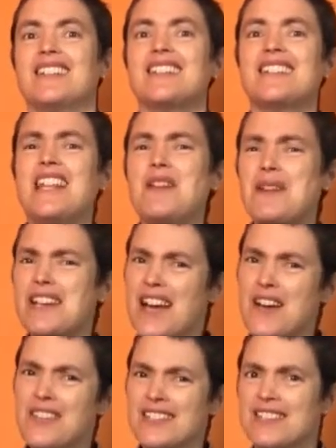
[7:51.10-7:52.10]
Does anyone know
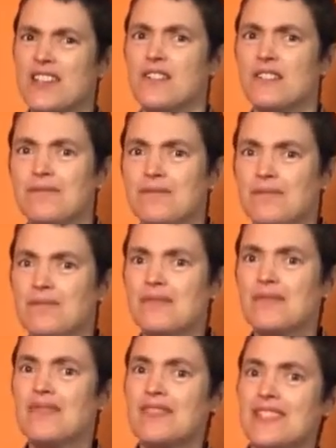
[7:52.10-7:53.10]
the song?
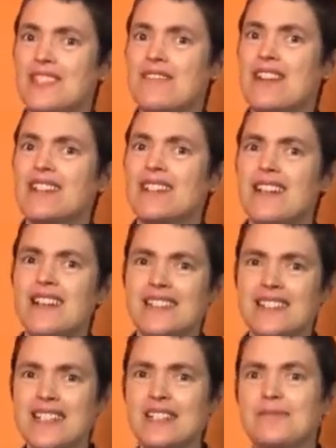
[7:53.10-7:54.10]
Do you
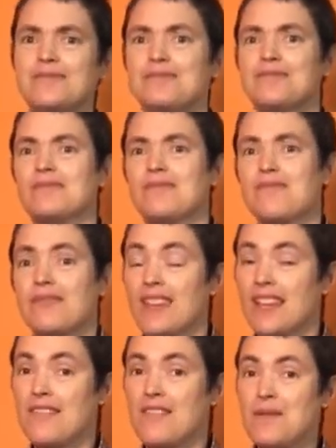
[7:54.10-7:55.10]
recognise it?
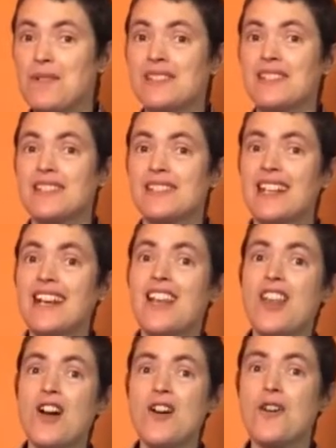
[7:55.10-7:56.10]
If you want to sing
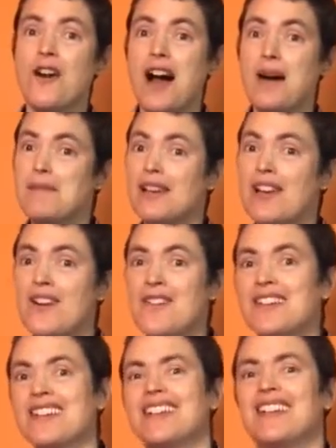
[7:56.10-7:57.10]
along or hum along,
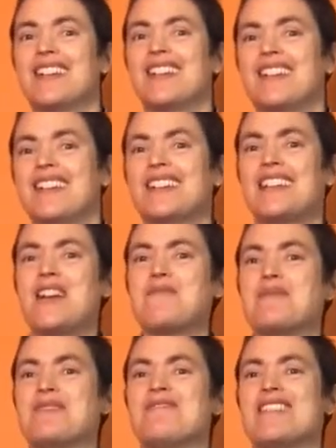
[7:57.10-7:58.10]
that would
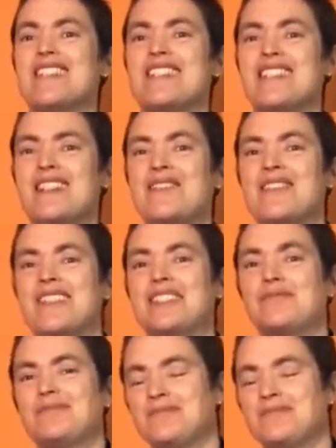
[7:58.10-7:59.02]
be really lovely.